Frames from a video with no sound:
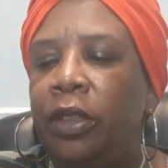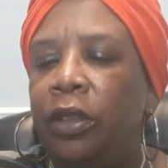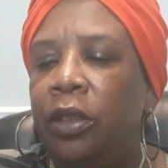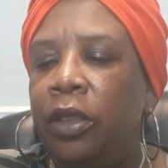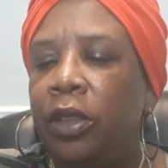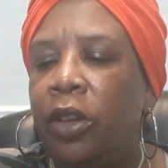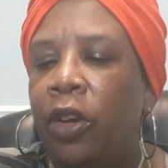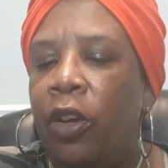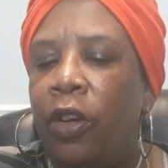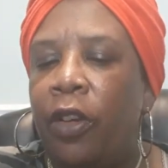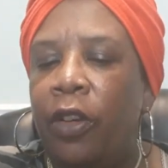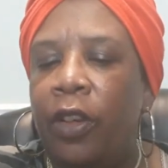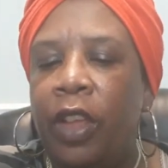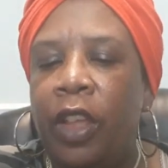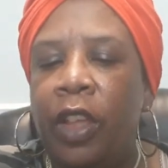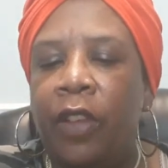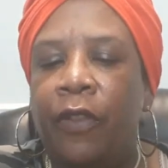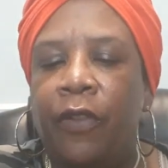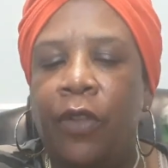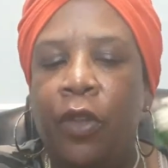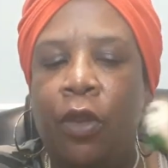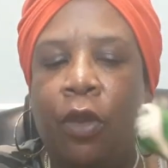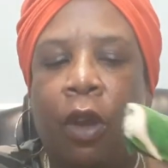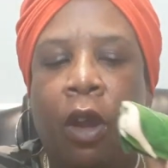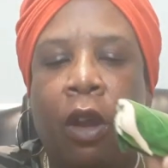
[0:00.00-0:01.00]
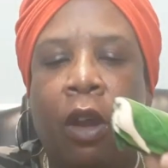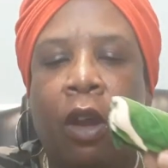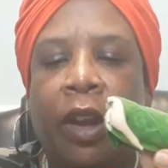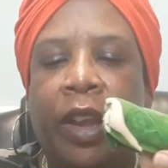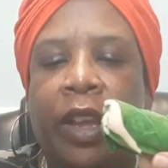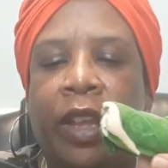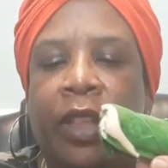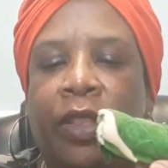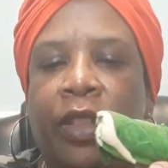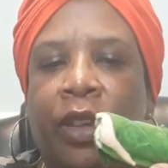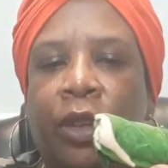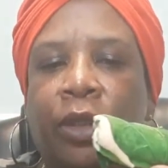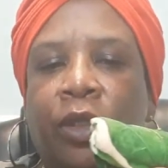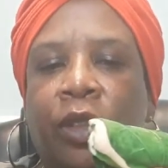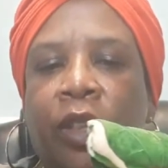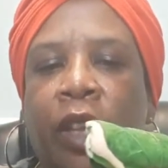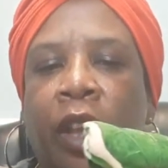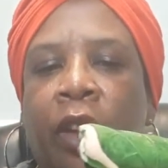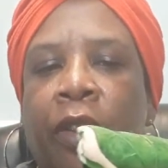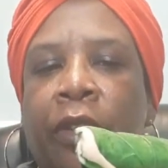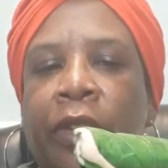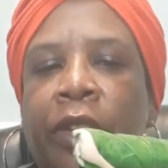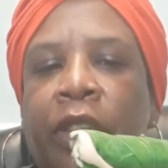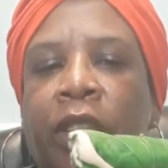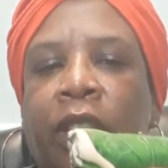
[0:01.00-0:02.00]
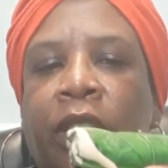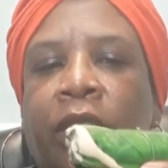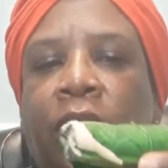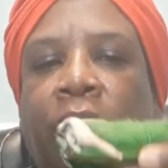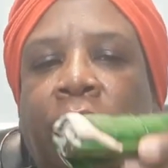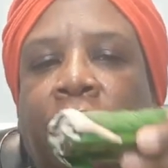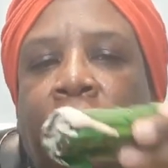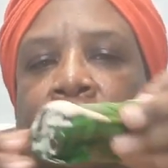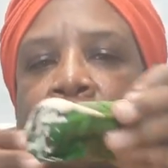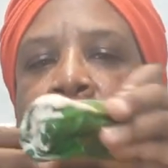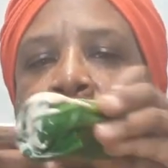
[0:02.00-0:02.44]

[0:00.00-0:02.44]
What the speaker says: Or if you are in those areas